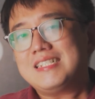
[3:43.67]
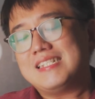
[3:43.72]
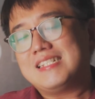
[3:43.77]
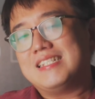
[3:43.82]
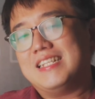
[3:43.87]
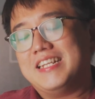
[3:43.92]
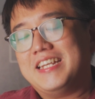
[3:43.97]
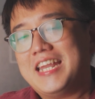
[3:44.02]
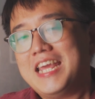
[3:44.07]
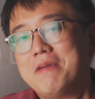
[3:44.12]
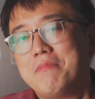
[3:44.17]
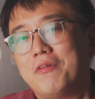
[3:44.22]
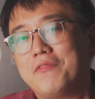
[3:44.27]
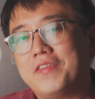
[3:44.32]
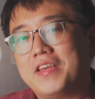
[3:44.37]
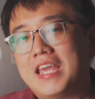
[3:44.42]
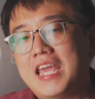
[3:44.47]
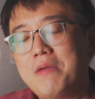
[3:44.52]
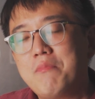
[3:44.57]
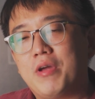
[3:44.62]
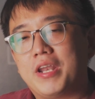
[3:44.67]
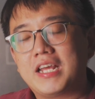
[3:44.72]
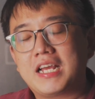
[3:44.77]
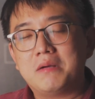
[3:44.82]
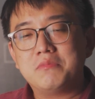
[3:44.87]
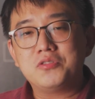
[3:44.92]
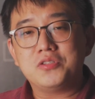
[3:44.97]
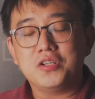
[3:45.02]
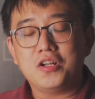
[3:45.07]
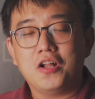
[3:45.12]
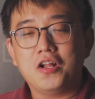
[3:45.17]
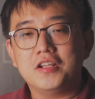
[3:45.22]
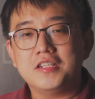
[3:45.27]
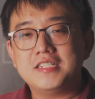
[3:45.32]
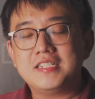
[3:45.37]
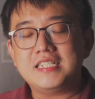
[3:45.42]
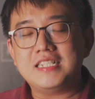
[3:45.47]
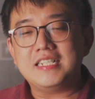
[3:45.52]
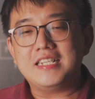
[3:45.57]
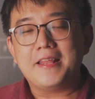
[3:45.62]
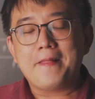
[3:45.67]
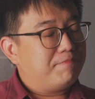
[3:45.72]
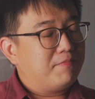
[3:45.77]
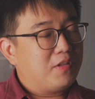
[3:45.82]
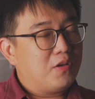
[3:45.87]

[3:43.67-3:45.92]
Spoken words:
is the name of the game when it comes to the Holocene.